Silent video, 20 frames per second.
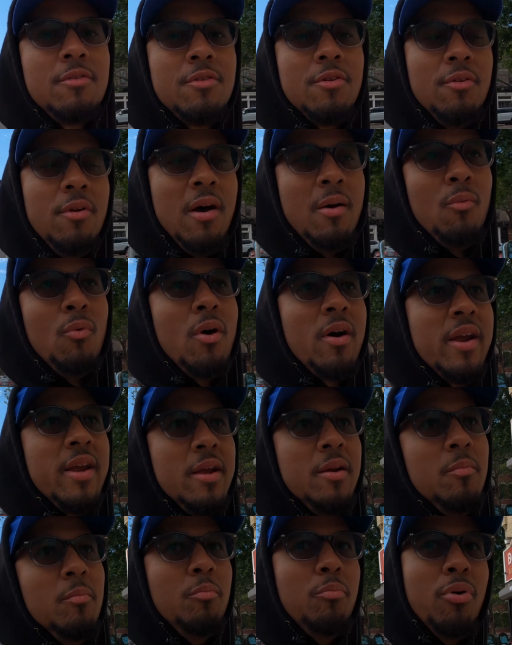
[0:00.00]
So now I'm
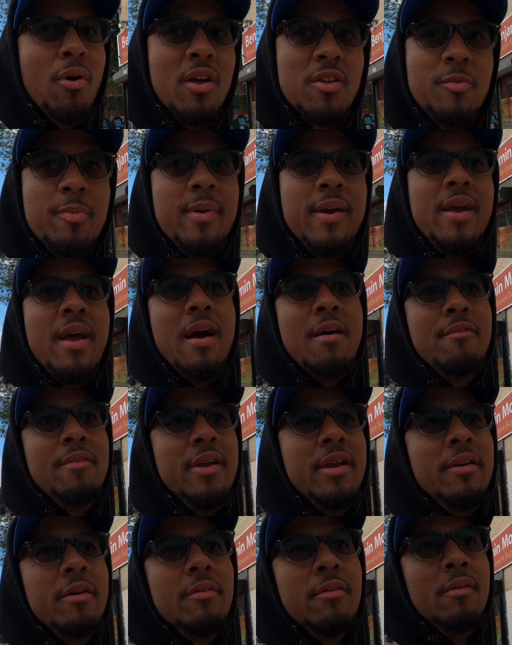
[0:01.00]
walking from Prospect
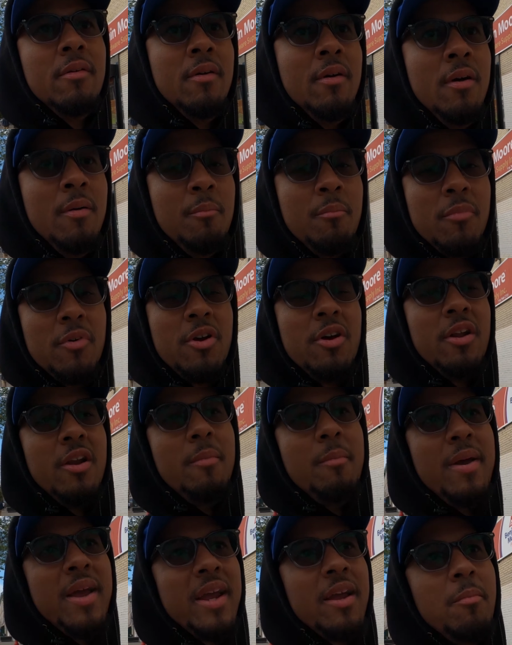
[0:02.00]
Avenue,
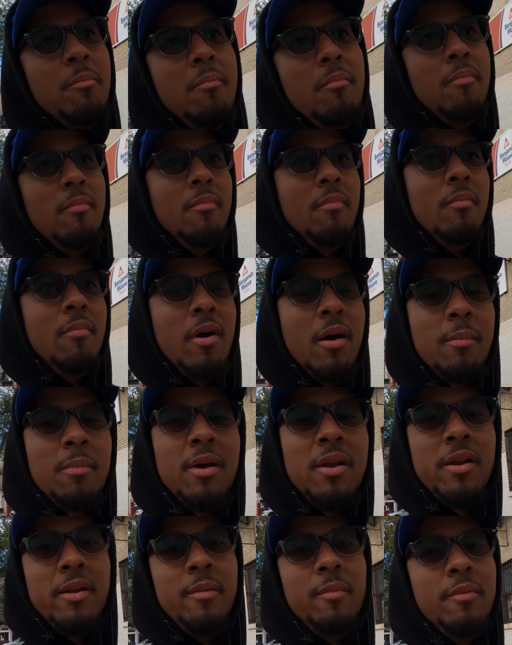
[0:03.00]
I'm
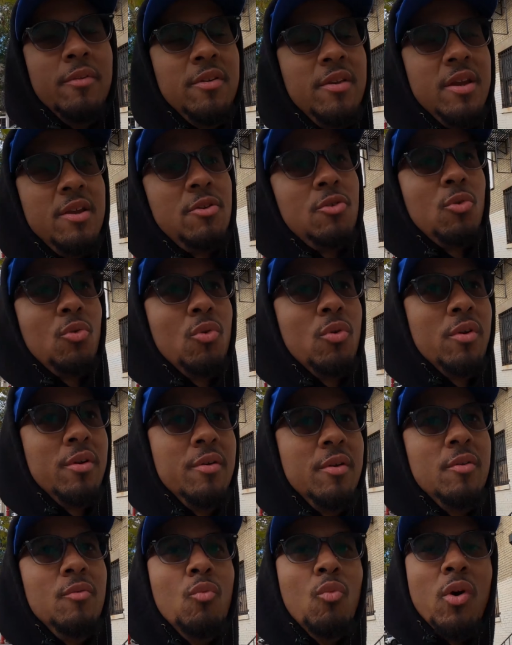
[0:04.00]
gonna detour
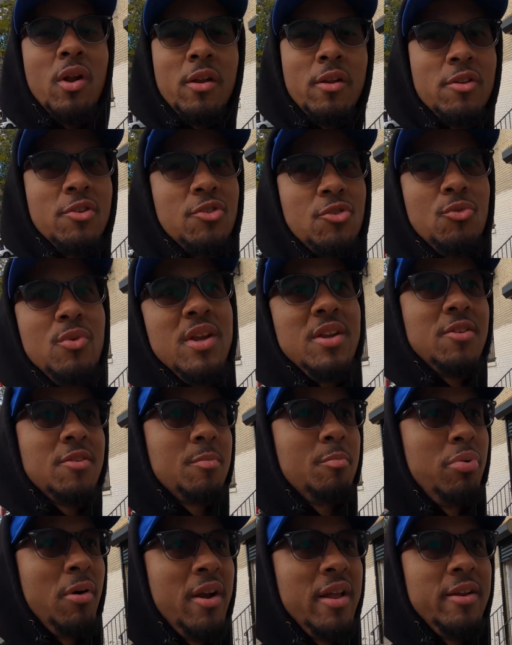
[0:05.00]
in one of the
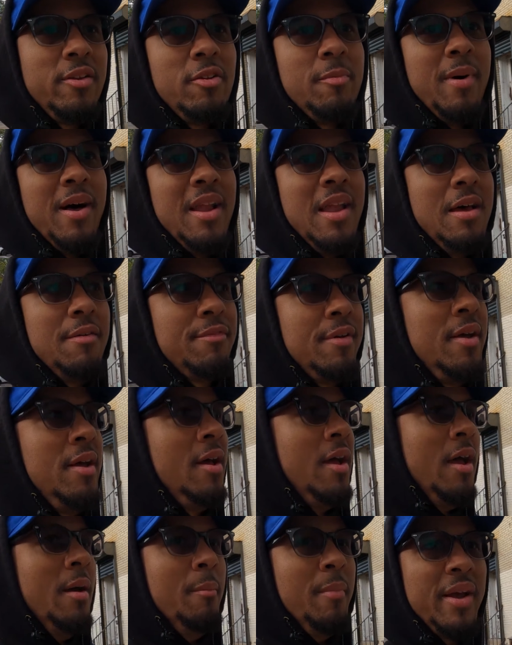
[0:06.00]
streets, probably to my left,
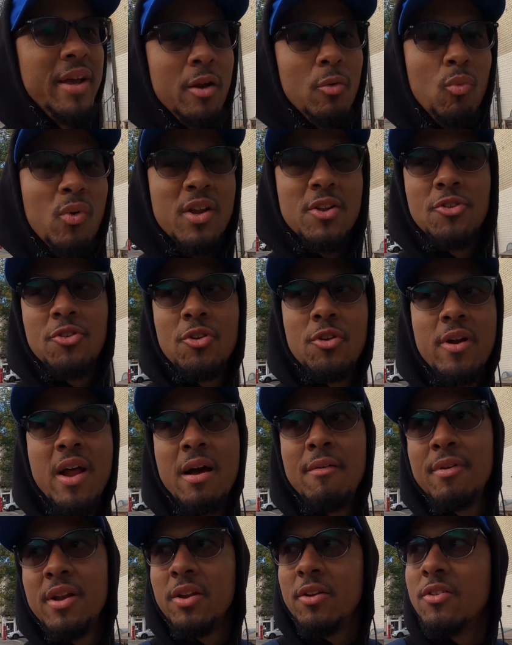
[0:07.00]
and make it a Windsor
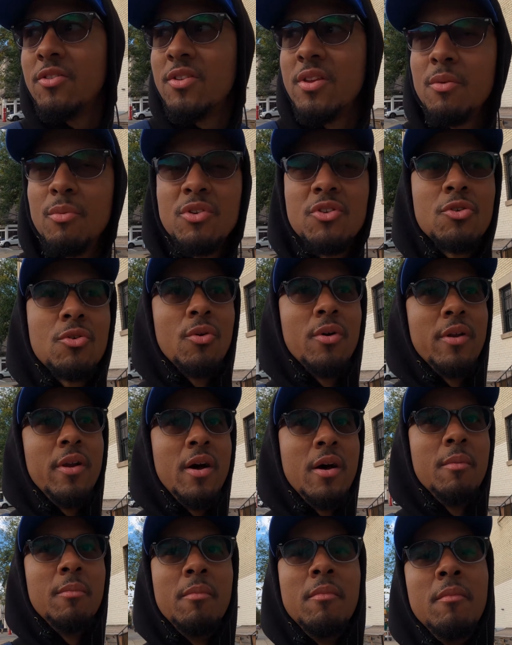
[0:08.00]
Avenue to see what's
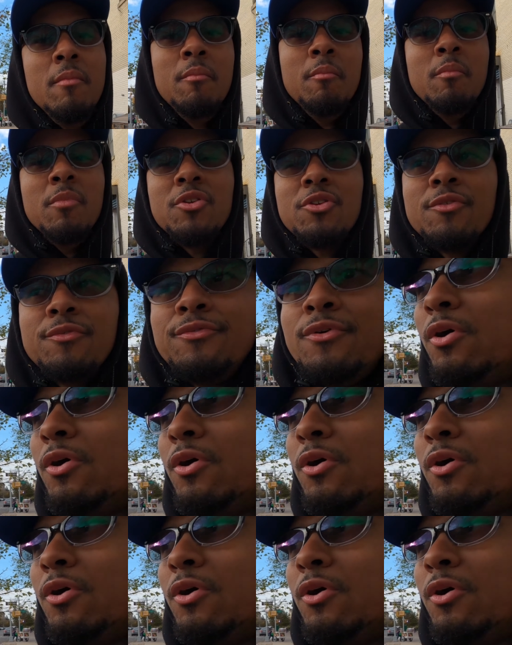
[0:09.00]
going on. But so